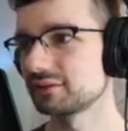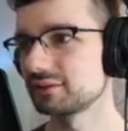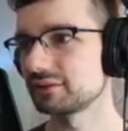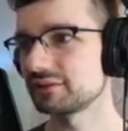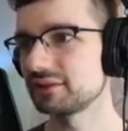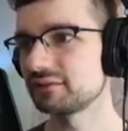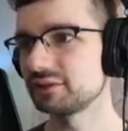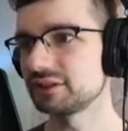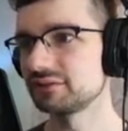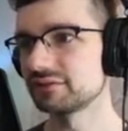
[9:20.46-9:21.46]
Let's see if
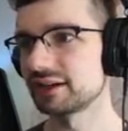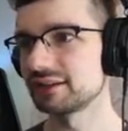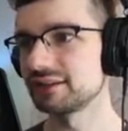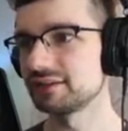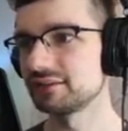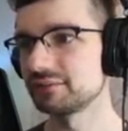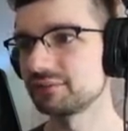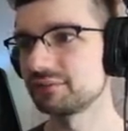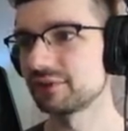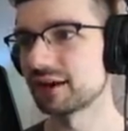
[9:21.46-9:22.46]
we can find these
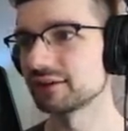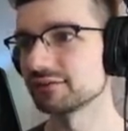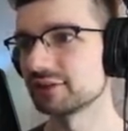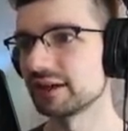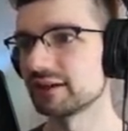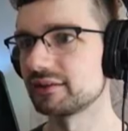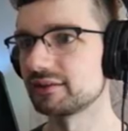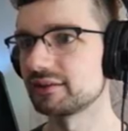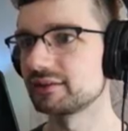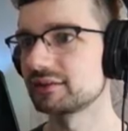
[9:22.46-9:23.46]
fireflies.